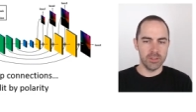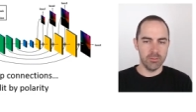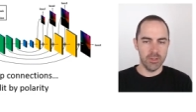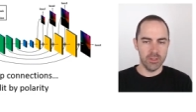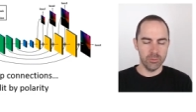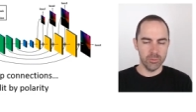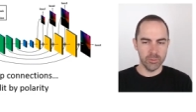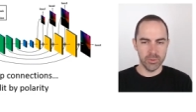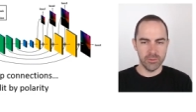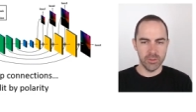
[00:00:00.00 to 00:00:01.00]
similar to
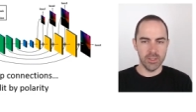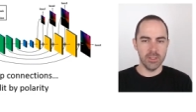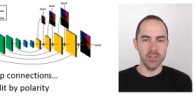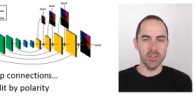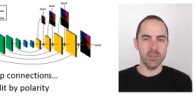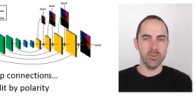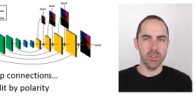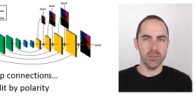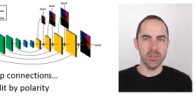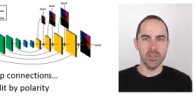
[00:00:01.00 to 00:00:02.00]
what we've seen in this
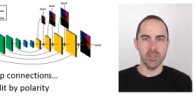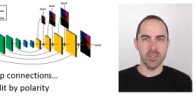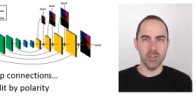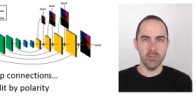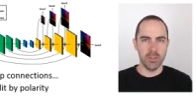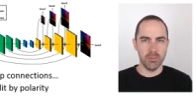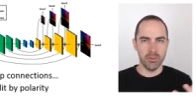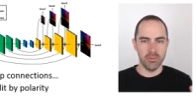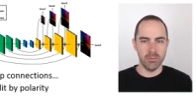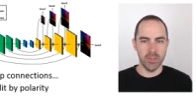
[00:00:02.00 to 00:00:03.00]
2016 paper
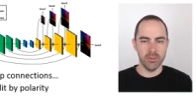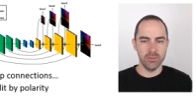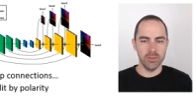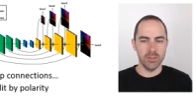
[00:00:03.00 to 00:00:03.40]
by Bardow.